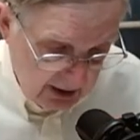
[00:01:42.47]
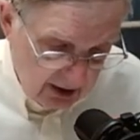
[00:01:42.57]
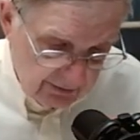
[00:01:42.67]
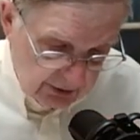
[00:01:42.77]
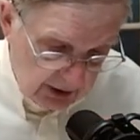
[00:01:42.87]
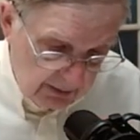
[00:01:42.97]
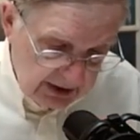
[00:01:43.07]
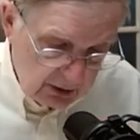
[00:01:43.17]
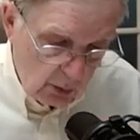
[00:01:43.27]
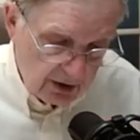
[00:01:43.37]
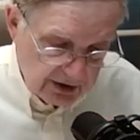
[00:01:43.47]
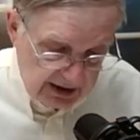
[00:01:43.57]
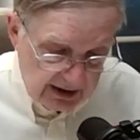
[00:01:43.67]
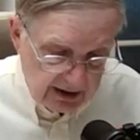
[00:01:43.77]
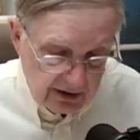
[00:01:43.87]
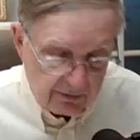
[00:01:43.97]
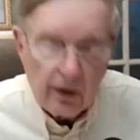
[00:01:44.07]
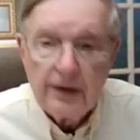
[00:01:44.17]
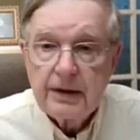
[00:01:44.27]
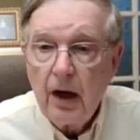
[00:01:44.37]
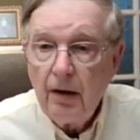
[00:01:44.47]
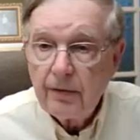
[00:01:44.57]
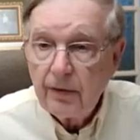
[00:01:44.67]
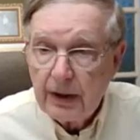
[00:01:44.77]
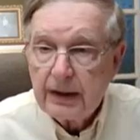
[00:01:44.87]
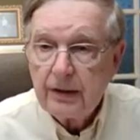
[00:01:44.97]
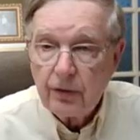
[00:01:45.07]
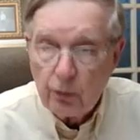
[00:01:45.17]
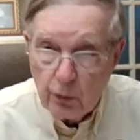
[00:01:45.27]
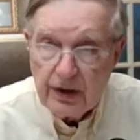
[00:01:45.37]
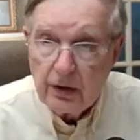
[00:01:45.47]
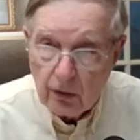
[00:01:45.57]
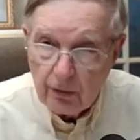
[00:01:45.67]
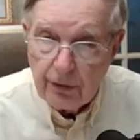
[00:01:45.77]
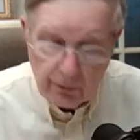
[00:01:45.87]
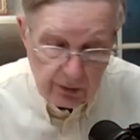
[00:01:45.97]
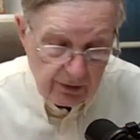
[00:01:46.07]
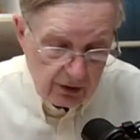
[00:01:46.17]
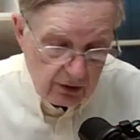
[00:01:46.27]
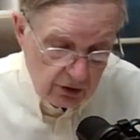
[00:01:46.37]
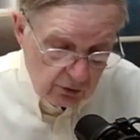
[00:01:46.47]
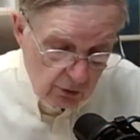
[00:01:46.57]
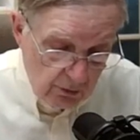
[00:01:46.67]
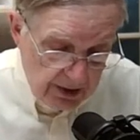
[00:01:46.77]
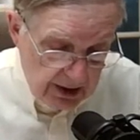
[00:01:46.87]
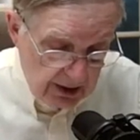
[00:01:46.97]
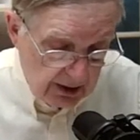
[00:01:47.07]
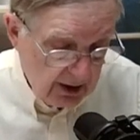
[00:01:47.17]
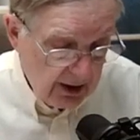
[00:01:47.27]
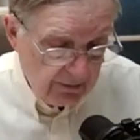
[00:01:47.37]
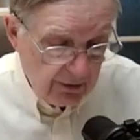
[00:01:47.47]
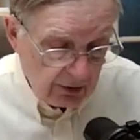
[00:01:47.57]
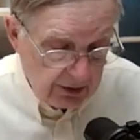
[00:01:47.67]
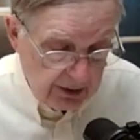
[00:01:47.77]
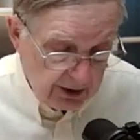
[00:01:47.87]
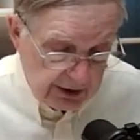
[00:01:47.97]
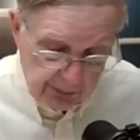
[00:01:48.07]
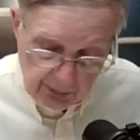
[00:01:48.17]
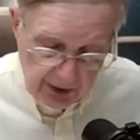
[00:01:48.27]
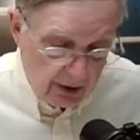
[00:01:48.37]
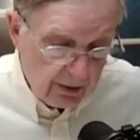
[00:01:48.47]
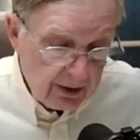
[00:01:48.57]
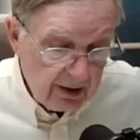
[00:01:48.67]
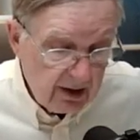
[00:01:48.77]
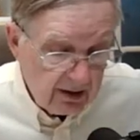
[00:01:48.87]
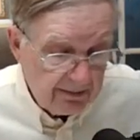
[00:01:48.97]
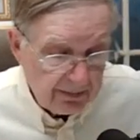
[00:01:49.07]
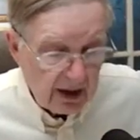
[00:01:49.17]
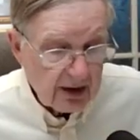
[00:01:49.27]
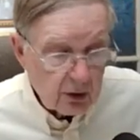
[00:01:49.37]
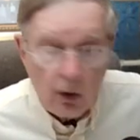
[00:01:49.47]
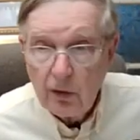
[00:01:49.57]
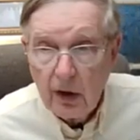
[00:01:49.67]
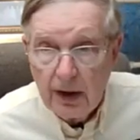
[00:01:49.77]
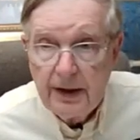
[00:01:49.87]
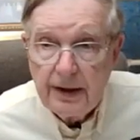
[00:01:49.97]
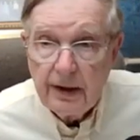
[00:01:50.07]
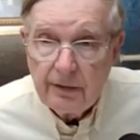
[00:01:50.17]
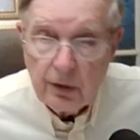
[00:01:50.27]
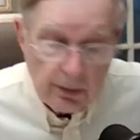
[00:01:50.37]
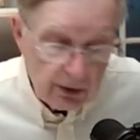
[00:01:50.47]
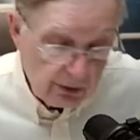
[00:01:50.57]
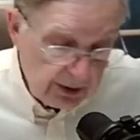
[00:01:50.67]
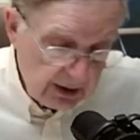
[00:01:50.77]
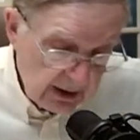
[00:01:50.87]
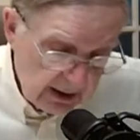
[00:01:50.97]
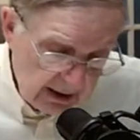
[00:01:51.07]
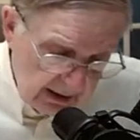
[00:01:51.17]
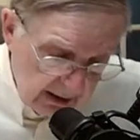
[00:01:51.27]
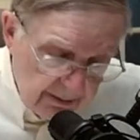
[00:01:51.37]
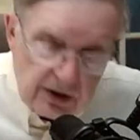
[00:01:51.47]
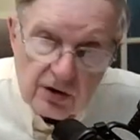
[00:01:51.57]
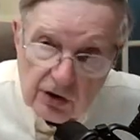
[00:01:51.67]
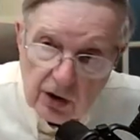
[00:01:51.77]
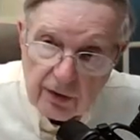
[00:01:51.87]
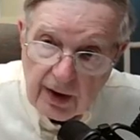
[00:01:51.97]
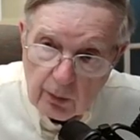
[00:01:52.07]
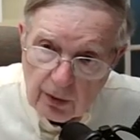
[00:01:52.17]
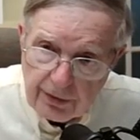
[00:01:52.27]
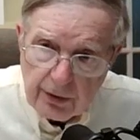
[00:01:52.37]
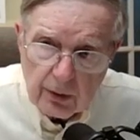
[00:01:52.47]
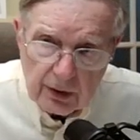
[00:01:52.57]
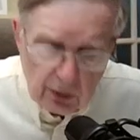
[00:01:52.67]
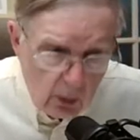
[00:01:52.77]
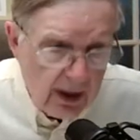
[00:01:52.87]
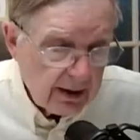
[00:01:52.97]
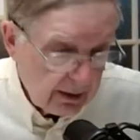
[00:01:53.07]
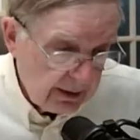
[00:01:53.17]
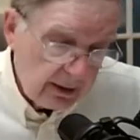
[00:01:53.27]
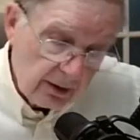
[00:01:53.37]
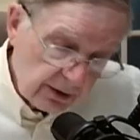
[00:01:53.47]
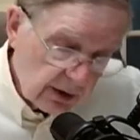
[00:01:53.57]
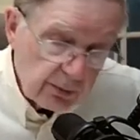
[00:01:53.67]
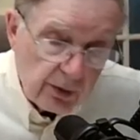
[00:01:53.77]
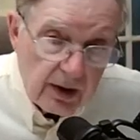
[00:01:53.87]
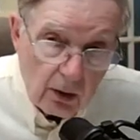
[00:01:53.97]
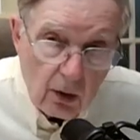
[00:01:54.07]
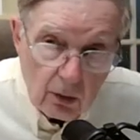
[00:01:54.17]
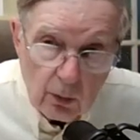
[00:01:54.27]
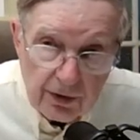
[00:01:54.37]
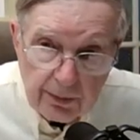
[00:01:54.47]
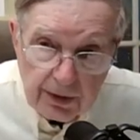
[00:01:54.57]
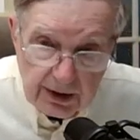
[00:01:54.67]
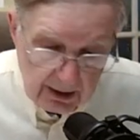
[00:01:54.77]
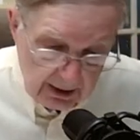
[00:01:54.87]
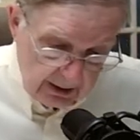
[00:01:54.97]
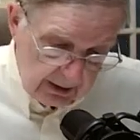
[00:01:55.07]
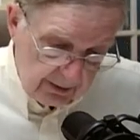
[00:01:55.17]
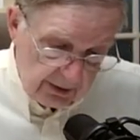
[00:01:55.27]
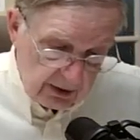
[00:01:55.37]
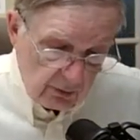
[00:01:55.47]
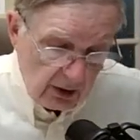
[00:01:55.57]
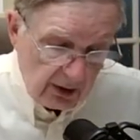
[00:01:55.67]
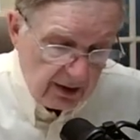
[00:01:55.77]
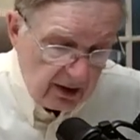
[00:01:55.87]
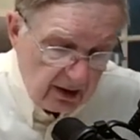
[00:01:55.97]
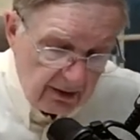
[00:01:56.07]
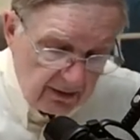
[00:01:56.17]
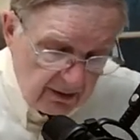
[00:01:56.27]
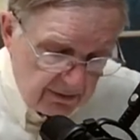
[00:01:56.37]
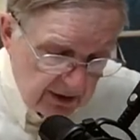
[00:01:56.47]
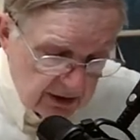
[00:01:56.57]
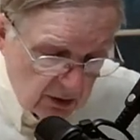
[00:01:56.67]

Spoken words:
for coming to our senses, for uncovering the real, the true me. Really nice prayer. And it's called the Litany of Humility. And let me just share that with you and quietly, just pray along with me. This really, it fits